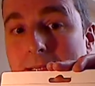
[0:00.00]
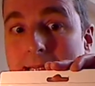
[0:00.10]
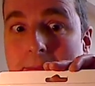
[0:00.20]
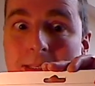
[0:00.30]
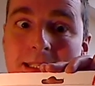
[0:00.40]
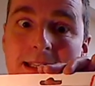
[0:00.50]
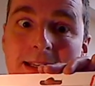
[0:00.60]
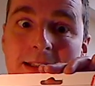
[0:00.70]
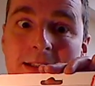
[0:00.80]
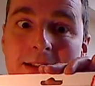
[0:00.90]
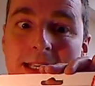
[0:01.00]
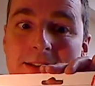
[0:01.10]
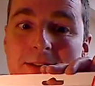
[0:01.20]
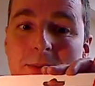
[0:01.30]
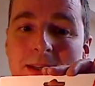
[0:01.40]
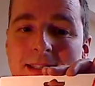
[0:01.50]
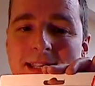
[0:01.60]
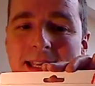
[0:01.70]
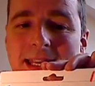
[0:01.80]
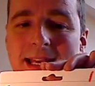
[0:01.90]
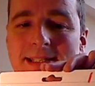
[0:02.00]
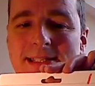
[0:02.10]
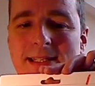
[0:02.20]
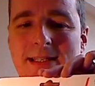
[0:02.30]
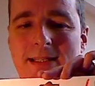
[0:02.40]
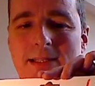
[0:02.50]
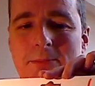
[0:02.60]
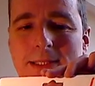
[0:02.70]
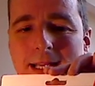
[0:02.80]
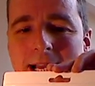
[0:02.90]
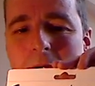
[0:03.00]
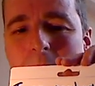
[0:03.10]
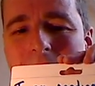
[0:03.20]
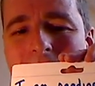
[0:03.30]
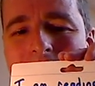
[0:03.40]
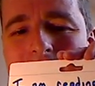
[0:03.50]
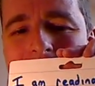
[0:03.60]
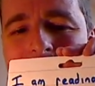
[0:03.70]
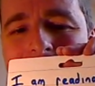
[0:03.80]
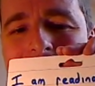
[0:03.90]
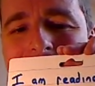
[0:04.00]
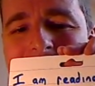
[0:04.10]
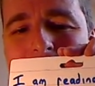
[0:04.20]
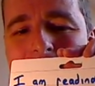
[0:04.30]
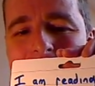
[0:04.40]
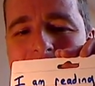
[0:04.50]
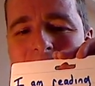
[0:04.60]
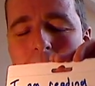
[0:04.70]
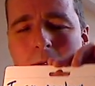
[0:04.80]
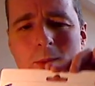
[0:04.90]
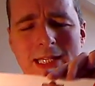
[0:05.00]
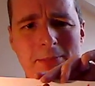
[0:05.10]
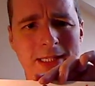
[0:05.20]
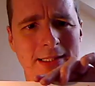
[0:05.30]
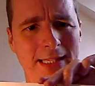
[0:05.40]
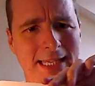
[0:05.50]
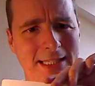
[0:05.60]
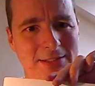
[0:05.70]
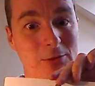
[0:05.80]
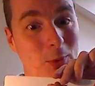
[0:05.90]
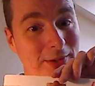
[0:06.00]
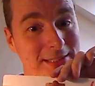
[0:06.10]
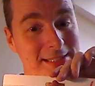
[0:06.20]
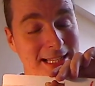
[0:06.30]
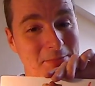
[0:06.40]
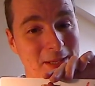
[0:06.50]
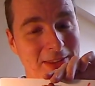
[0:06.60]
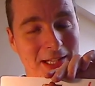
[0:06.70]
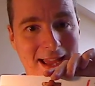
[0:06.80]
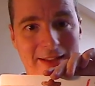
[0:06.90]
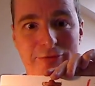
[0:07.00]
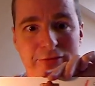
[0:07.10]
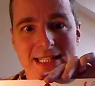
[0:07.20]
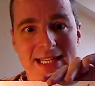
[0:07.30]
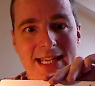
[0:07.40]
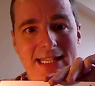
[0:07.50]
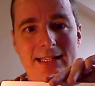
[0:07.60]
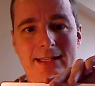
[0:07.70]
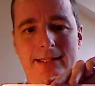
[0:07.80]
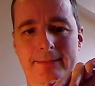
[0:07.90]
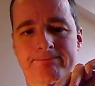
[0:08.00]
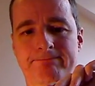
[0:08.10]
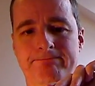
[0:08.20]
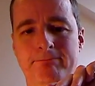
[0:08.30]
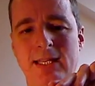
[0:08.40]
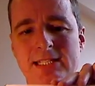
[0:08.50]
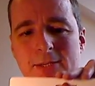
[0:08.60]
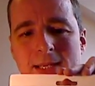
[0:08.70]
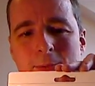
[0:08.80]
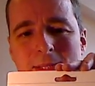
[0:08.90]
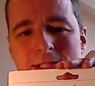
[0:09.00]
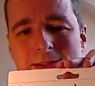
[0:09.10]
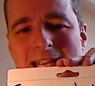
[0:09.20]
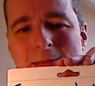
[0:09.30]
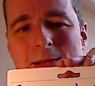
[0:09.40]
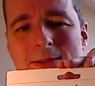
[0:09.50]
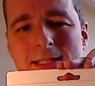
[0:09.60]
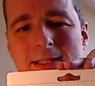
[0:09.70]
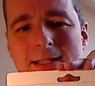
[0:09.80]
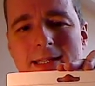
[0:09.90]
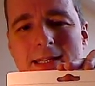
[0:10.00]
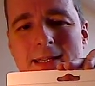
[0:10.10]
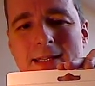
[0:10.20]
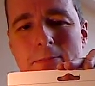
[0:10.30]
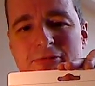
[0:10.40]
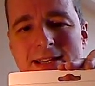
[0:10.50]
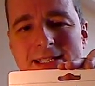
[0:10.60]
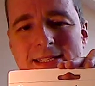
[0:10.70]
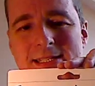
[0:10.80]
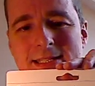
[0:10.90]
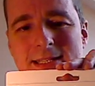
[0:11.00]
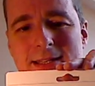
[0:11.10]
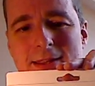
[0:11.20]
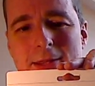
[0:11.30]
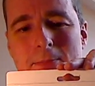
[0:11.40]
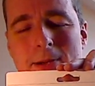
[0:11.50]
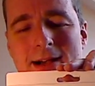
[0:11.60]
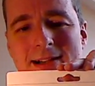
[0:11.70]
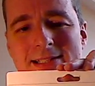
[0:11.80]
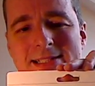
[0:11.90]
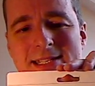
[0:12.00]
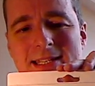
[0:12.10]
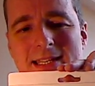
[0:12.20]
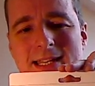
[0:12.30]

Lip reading: Well, that means you're going to cook it just once, I guess. But I will cook dinner next month. Well, will you be cooking it just once next month or every day? So here we're talking about the present, the past,